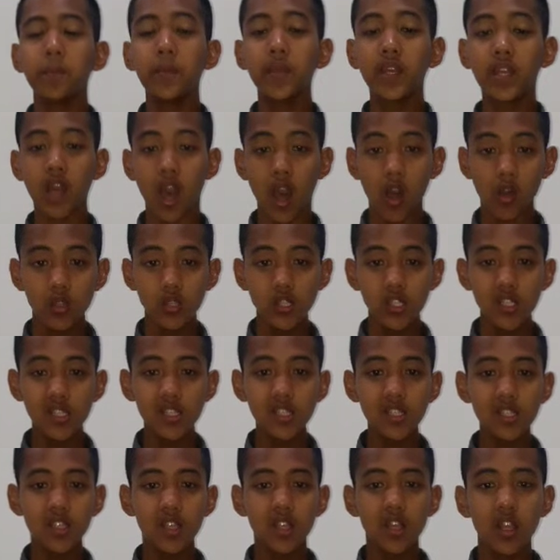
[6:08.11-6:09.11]

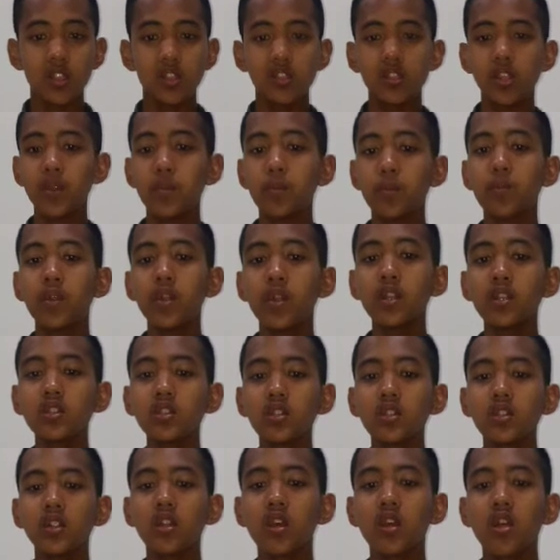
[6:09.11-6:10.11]
because they
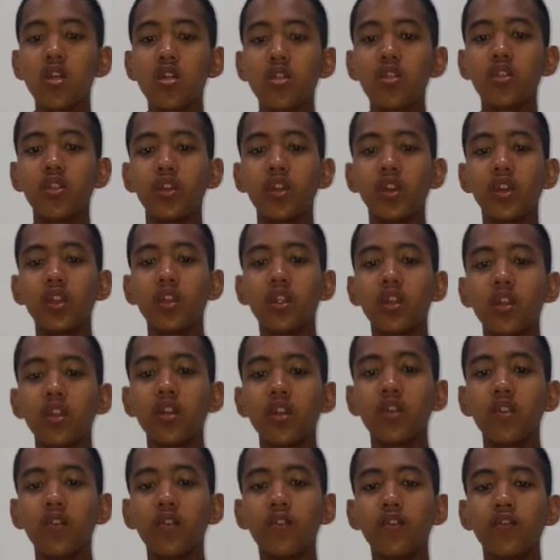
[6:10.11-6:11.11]
burn
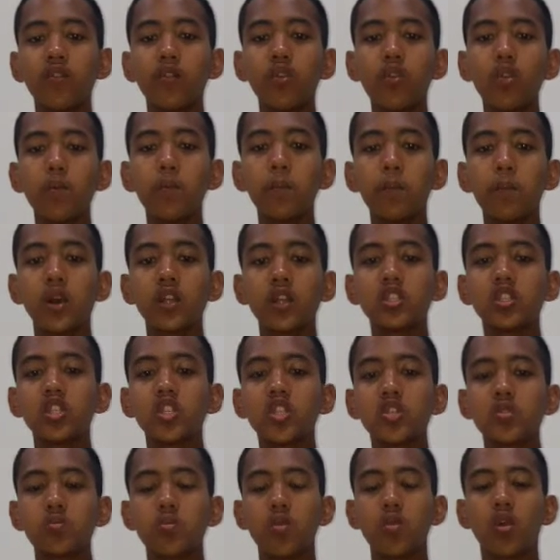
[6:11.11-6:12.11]
their fuel
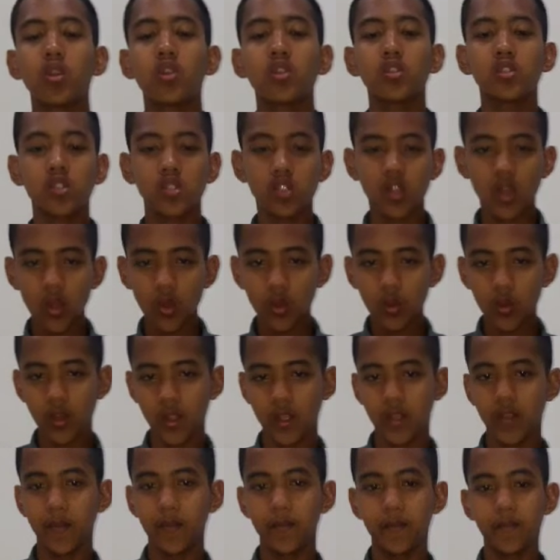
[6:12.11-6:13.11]
much more
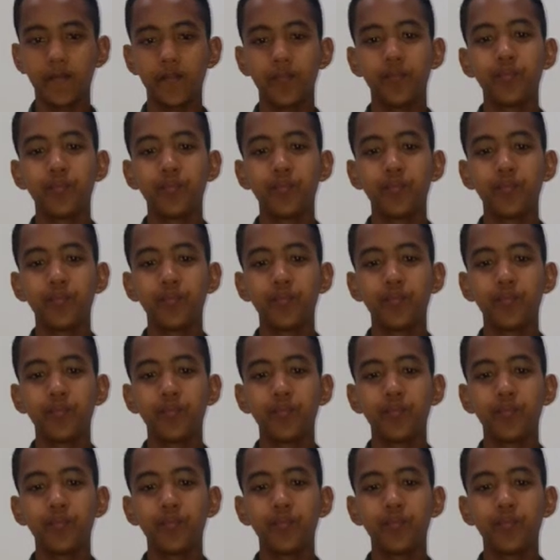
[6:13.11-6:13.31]
slowly.